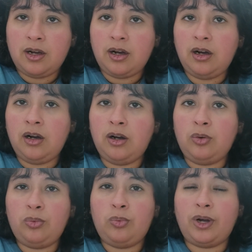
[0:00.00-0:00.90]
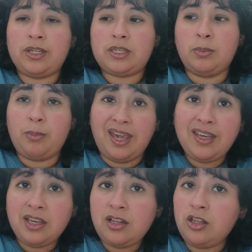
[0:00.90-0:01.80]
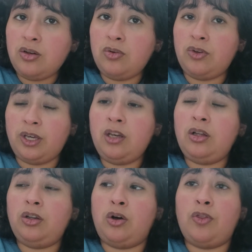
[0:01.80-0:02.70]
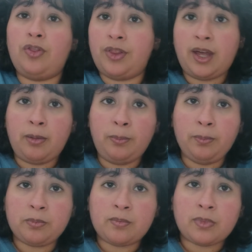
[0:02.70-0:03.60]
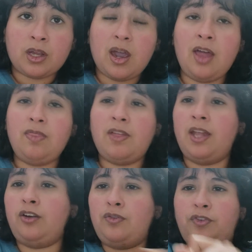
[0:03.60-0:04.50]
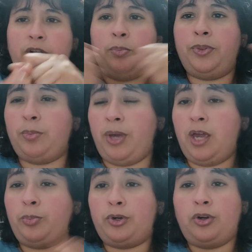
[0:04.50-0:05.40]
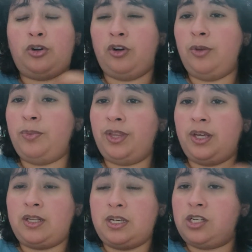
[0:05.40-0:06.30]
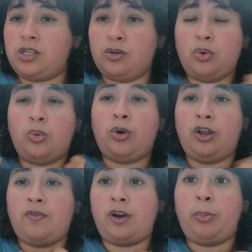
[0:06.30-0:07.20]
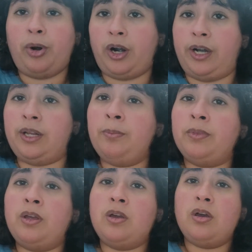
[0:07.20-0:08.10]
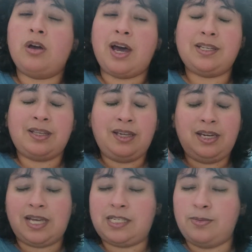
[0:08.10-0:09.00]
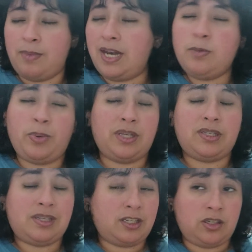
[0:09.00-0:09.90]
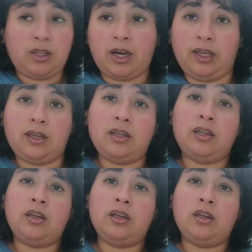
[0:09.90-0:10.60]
what's making you ill on them and then rip the paper or rip the tissue or whatever apart in as many pieces as you like.